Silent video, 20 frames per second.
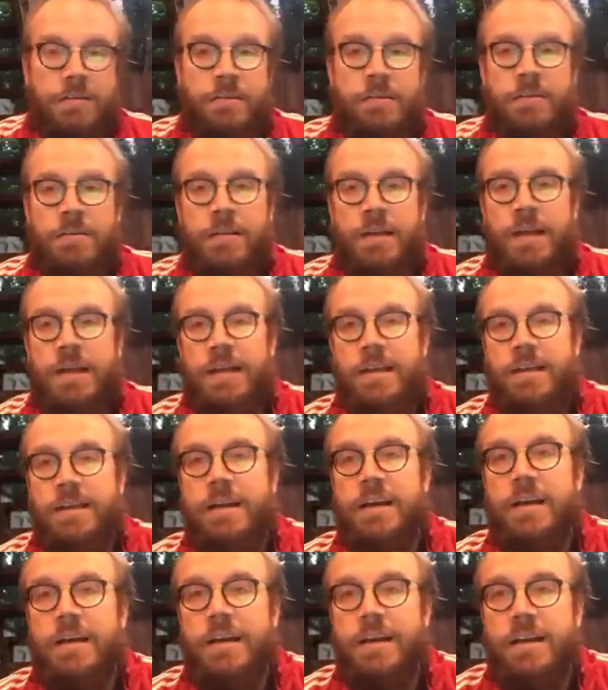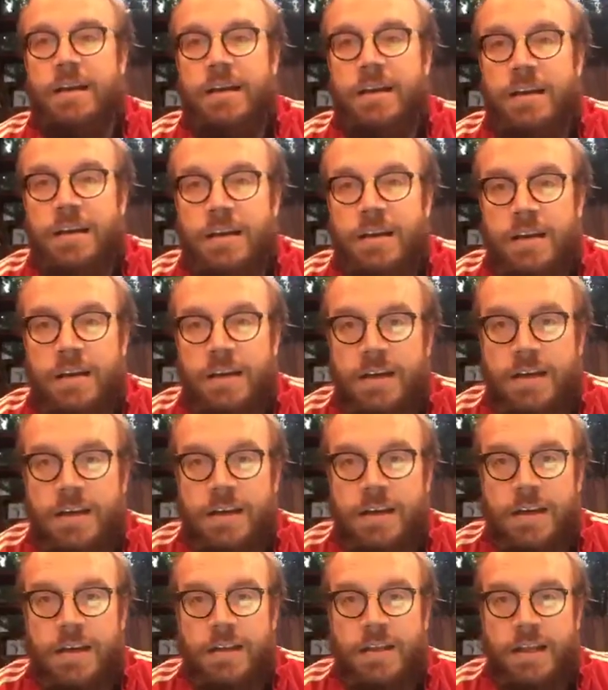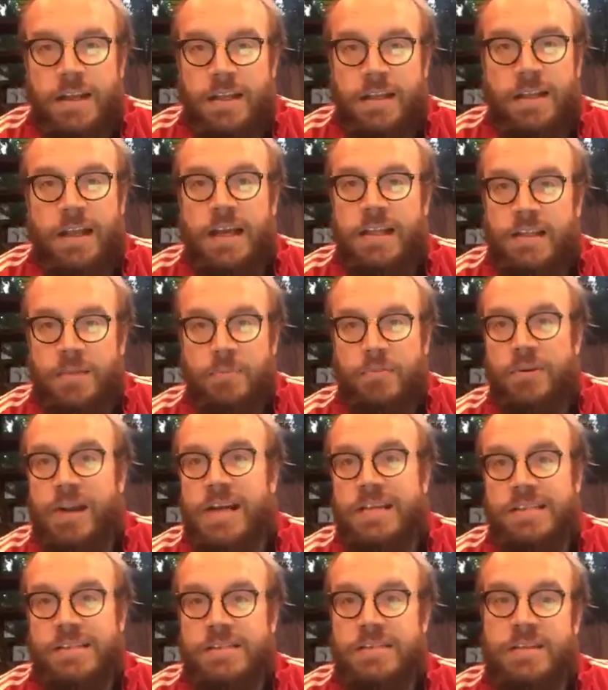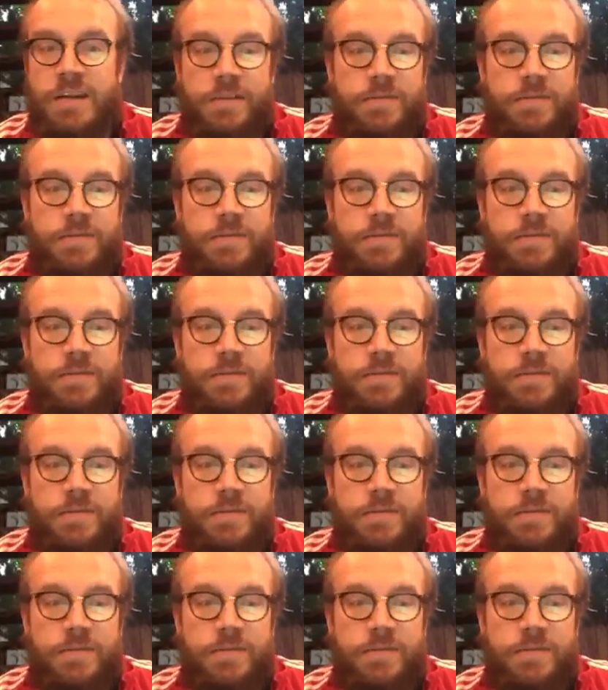And in like the press and stuff,